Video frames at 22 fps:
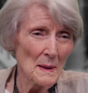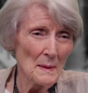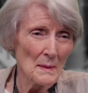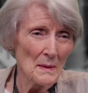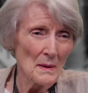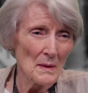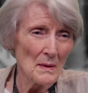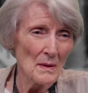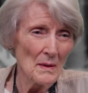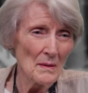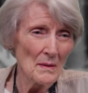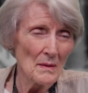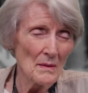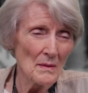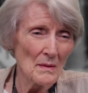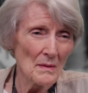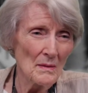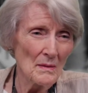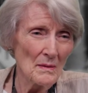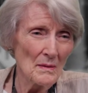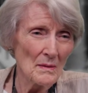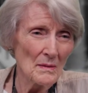um,
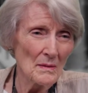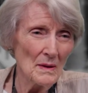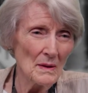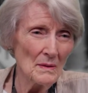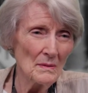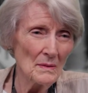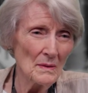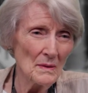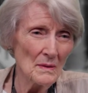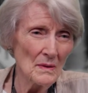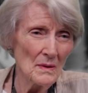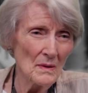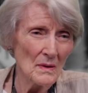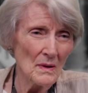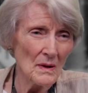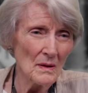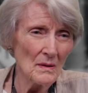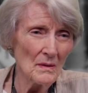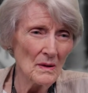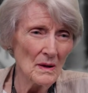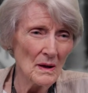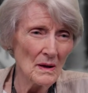this
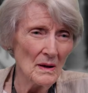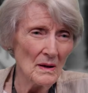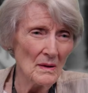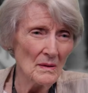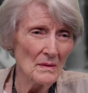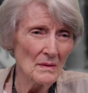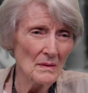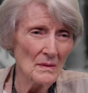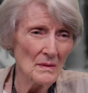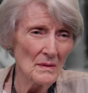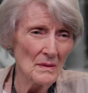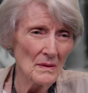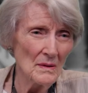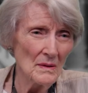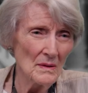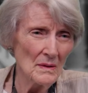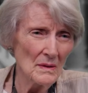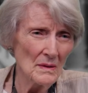online